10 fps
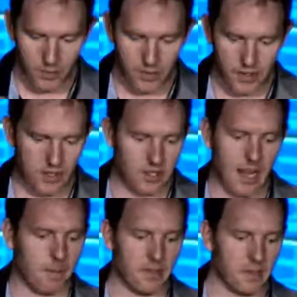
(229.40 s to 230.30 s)
This just
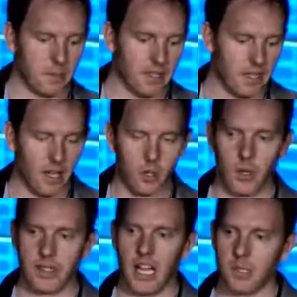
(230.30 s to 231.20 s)
happens to be a
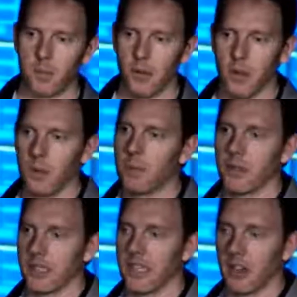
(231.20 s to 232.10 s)
quick dashboard that we
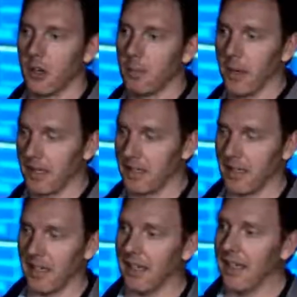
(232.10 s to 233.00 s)
put together, but
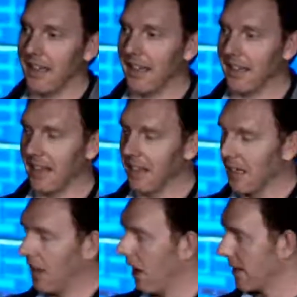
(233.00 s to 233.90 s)

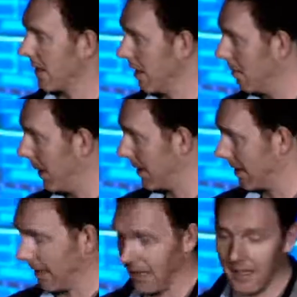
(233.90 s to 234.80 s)
in Austin.
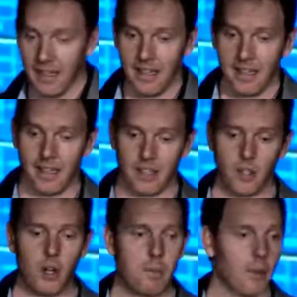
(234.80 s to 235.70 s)
But
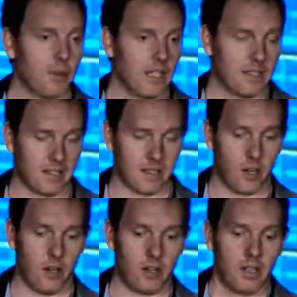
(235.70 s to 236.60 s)
your ability to
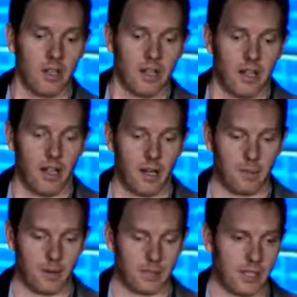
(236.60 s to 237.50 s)
start
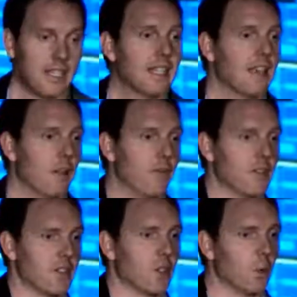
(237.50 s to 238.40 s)
linking the
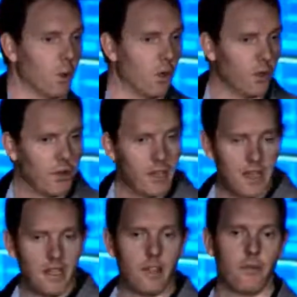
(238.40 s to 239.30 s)
physical world
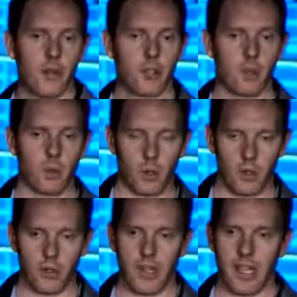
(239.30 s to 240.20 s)
into the virtual
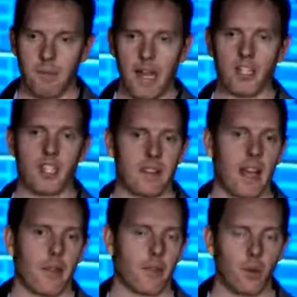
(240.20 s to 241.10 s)
world managing
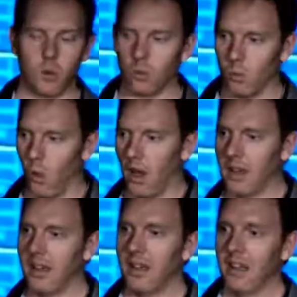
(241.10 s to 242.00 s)
that through
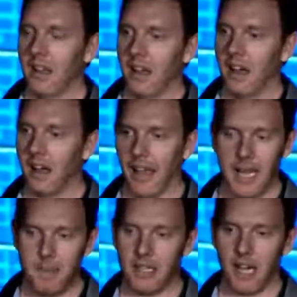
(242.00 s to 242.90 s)
one
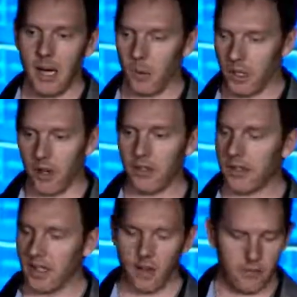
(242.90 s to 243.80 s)
API,
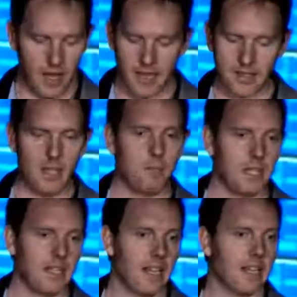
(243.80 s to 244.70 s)
regardless of
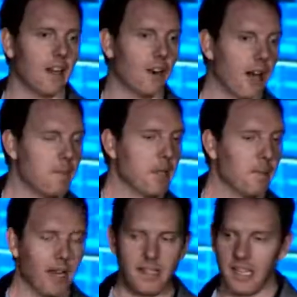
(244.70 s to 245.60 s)
SNMP data or
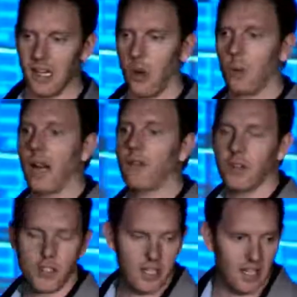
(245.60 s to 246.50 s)
IPMI data or
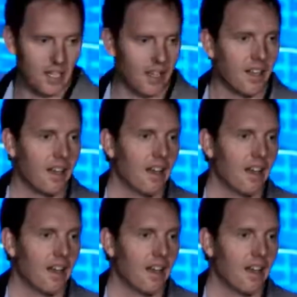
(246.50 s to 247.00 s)
Redfish data.